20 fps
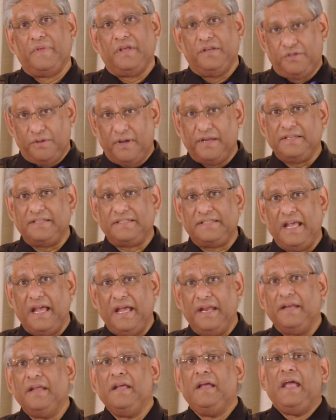Do you
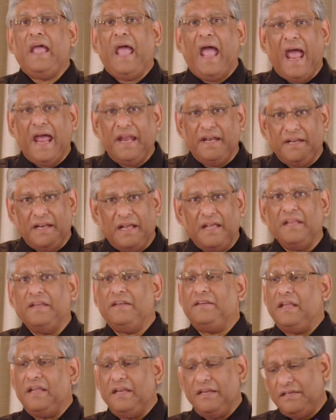understand? And
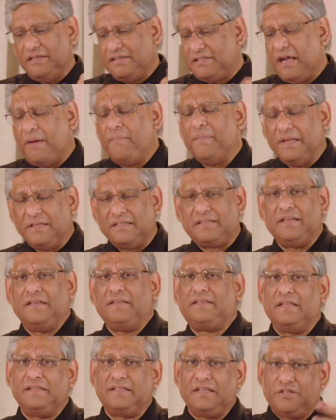in some
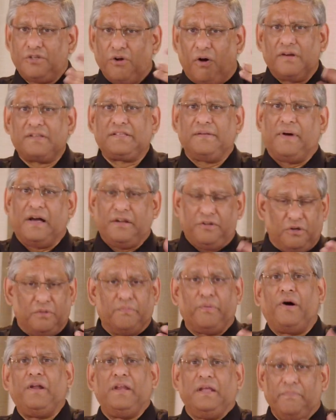instances, it talks about your
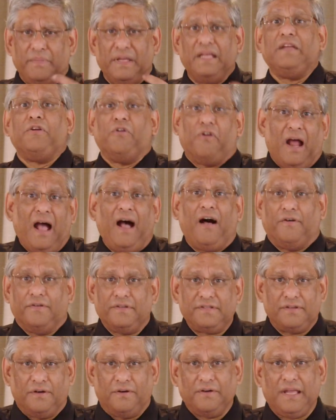body being your
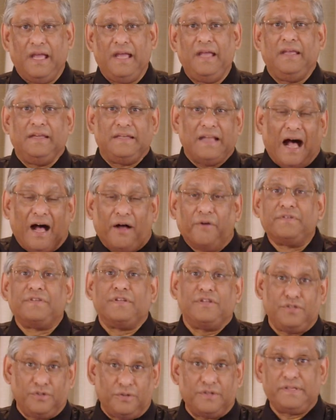house, okay? It
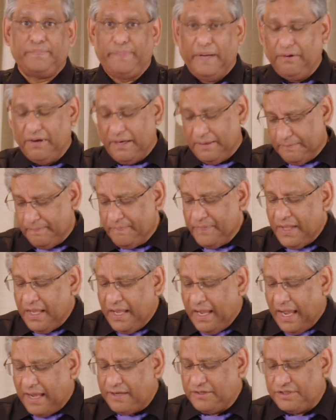houses your spirit.
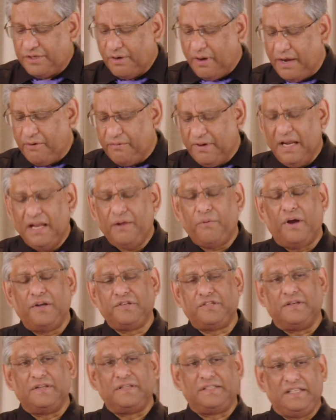And so I really
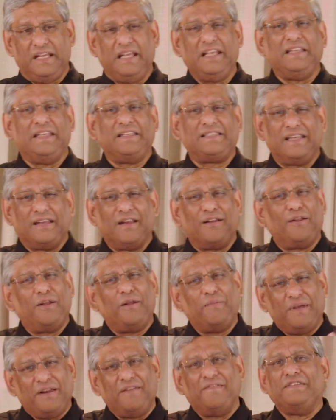want you to see this in a
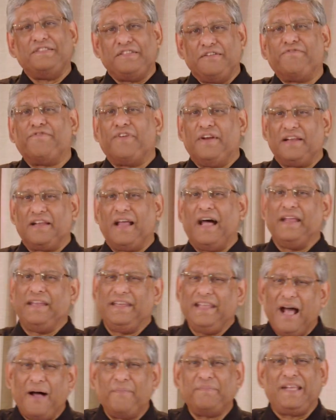little bit of a different light.
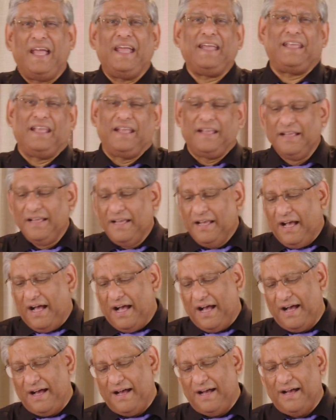Yeah, I'm taking
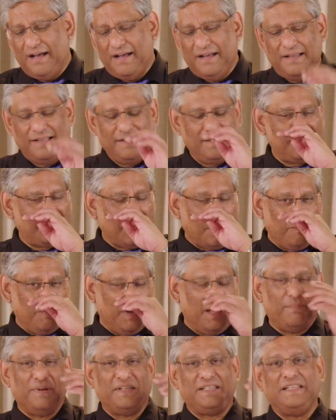some
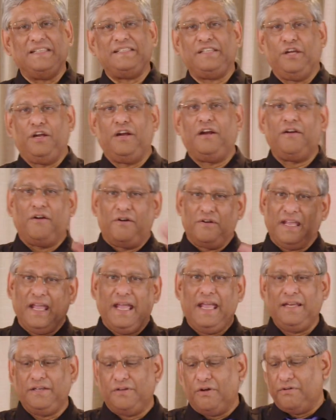liberties here,
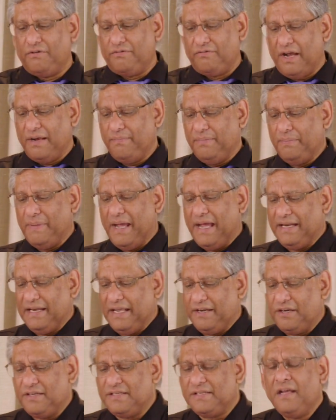okay? Don't write me bad
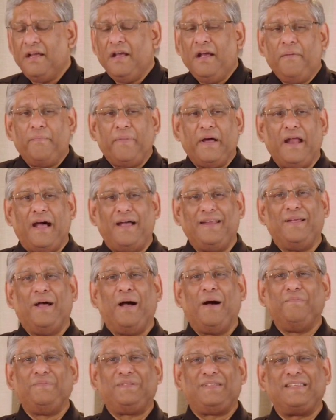letters. But I
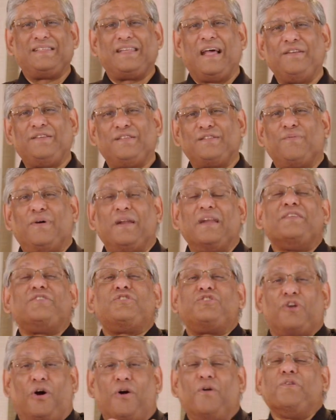just want to
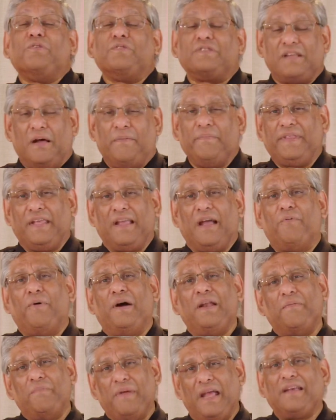show you something. I
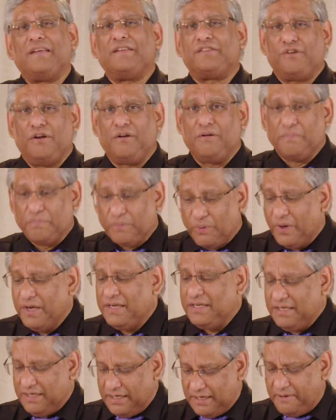want to make a certain
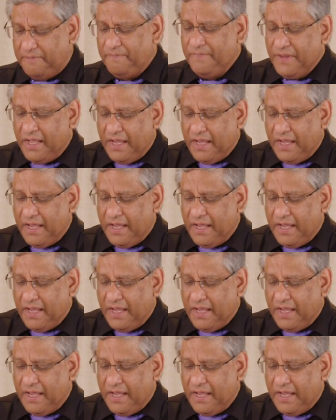point here.